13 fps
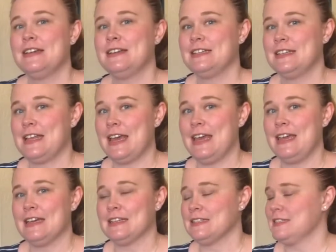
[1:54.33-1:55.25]
Today
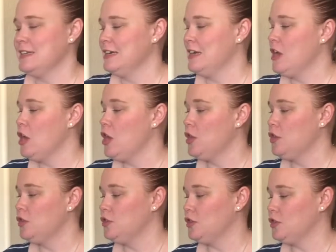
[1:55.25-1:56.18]
is
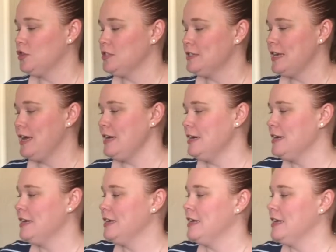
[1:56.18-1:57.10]
Thursday,
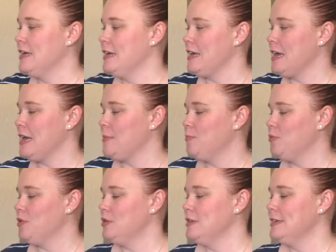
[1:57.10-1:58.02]

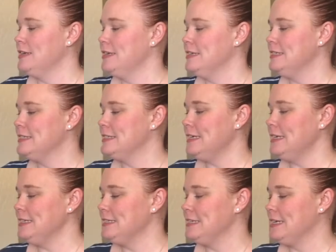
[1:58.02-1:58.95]
April
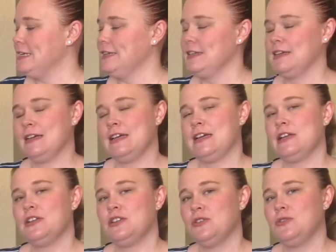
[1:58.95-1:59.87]
16th,
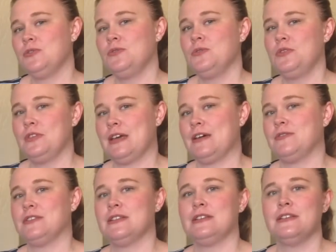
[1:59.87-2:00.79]

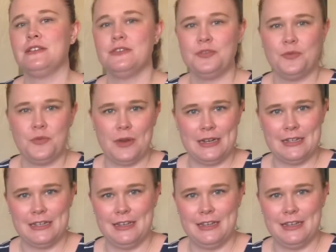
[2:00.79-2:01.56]
2020.